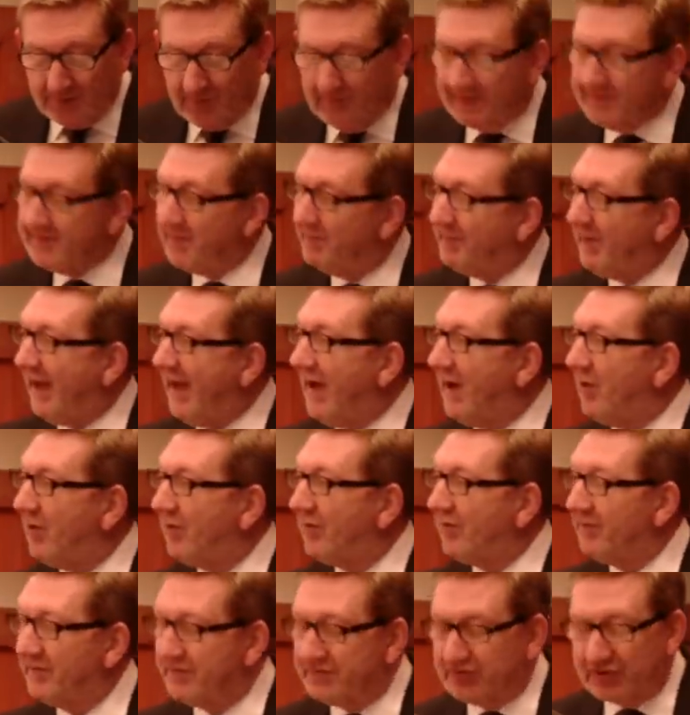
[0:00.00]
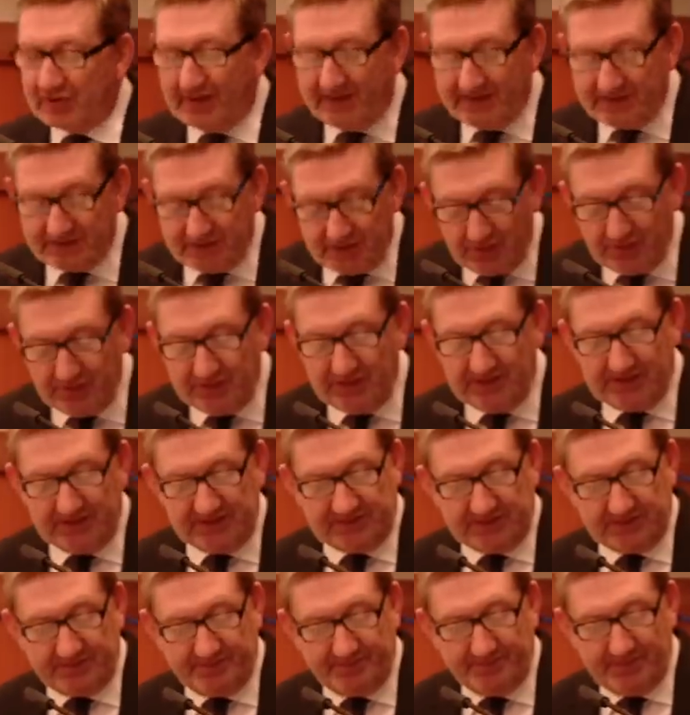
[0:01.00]
where the power of trade
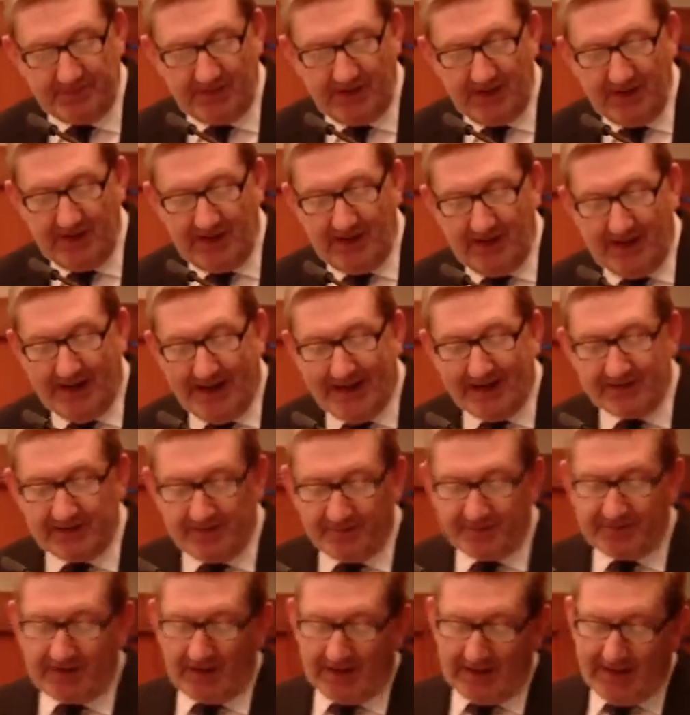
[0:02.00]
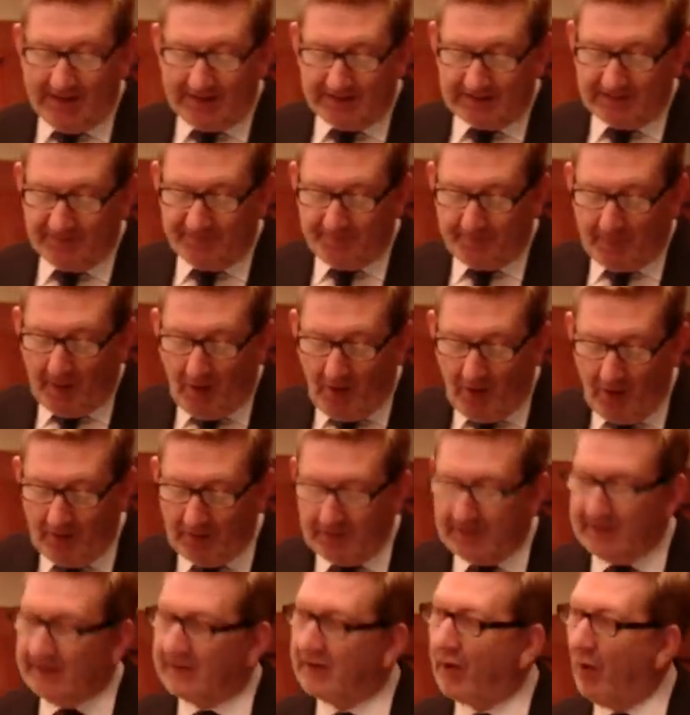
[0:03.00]
unionism and of collective
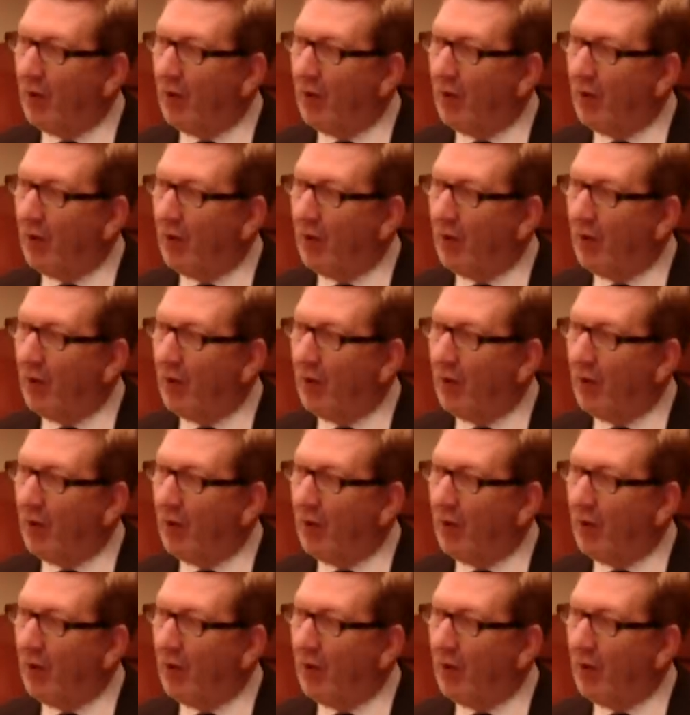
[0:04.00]
bargaining,